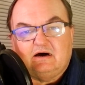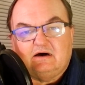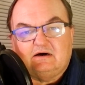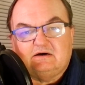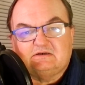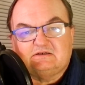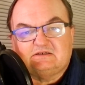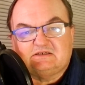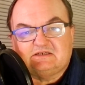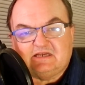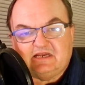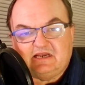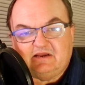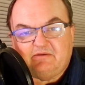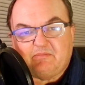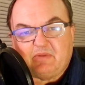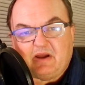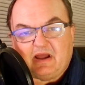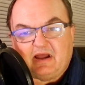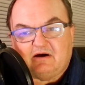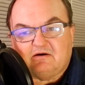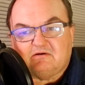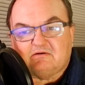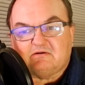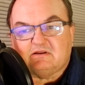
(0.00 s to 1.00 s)
Z
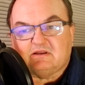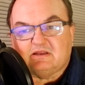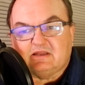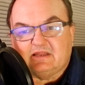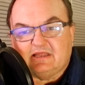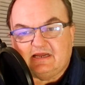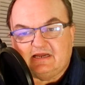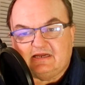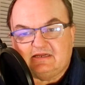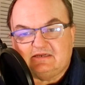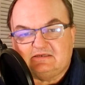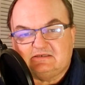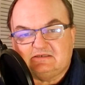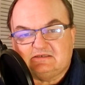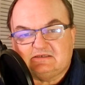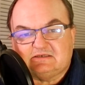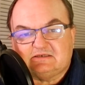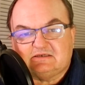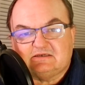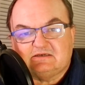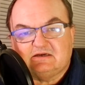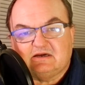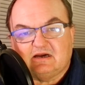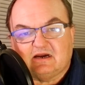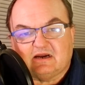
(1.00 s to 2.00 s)
mount
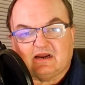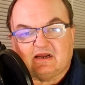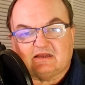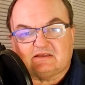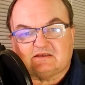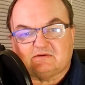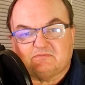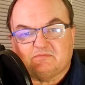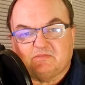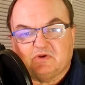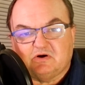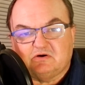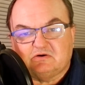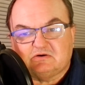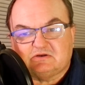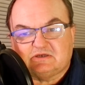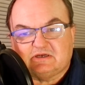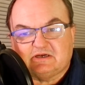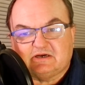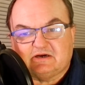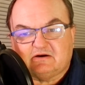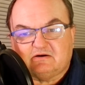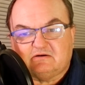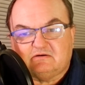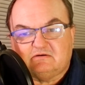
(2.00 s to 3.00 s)
lens. I got some notes
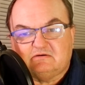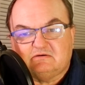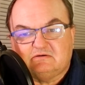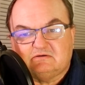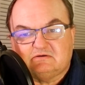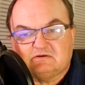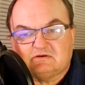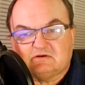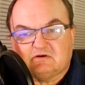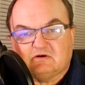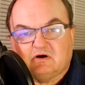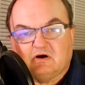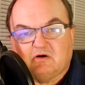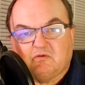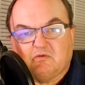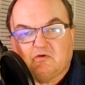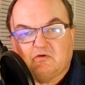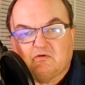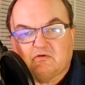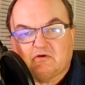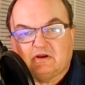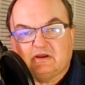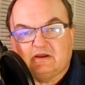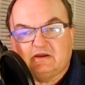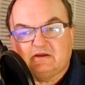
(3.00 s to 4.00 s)
here so I
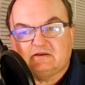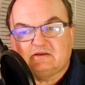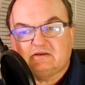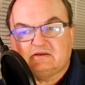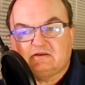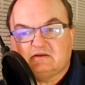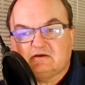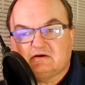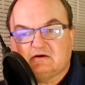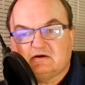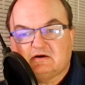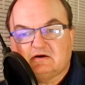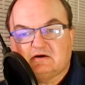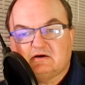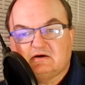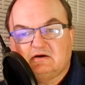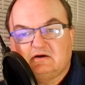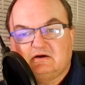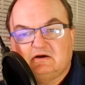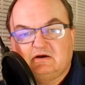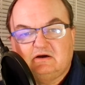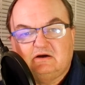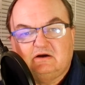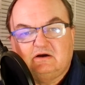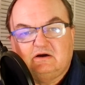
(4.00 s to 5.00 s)
won't get
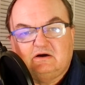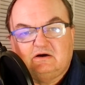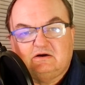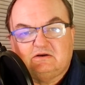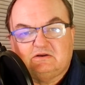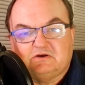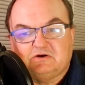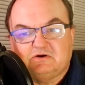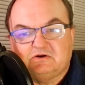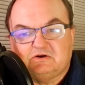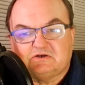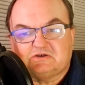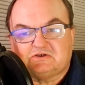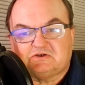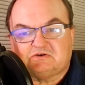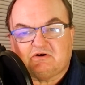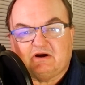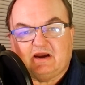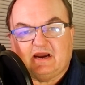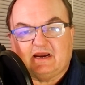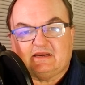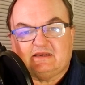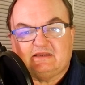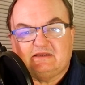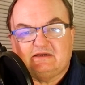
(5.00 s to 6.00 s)
too
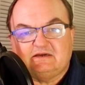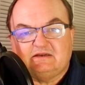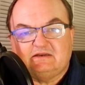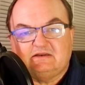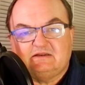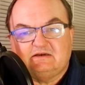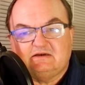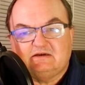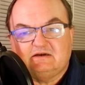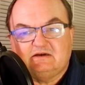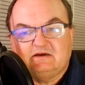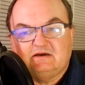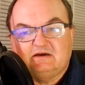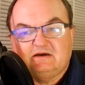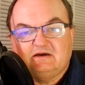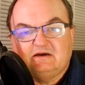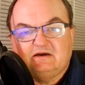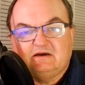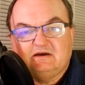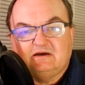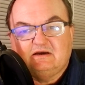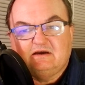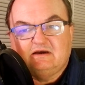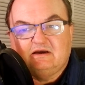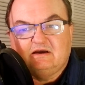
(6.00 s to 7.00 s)
distracted.
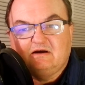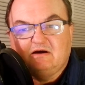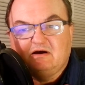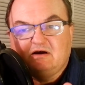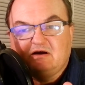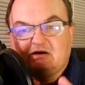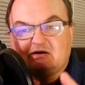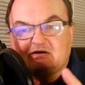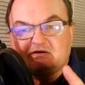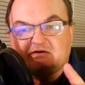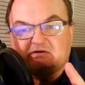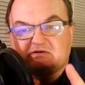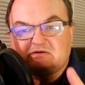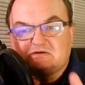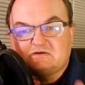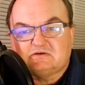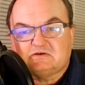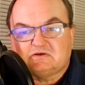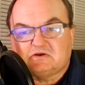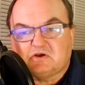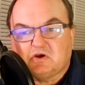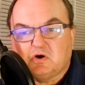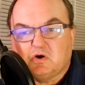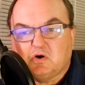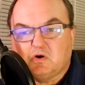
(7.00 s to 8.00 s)

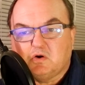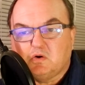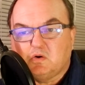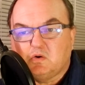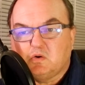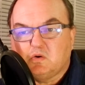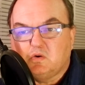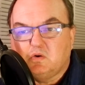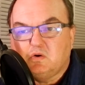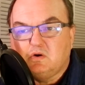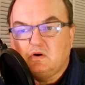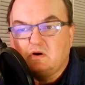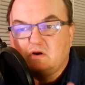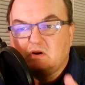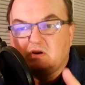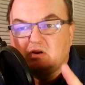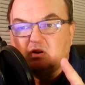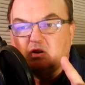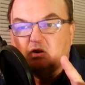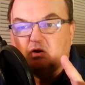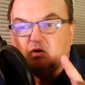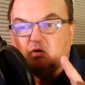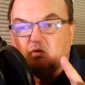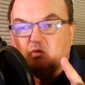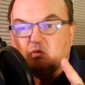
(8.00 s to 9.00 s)
So
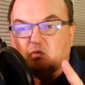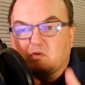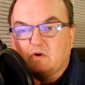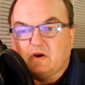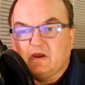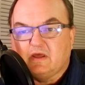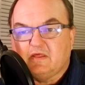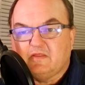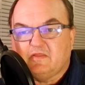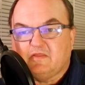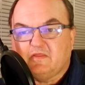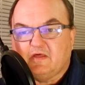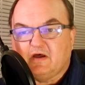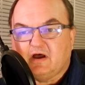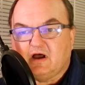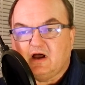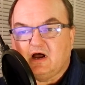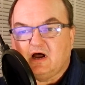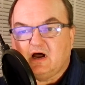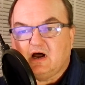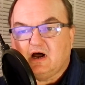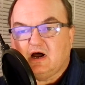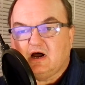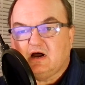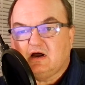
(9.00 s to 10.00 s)
with
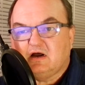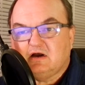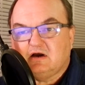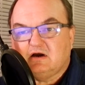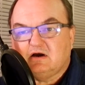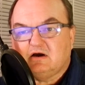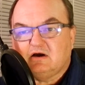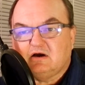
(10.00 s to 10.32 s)
a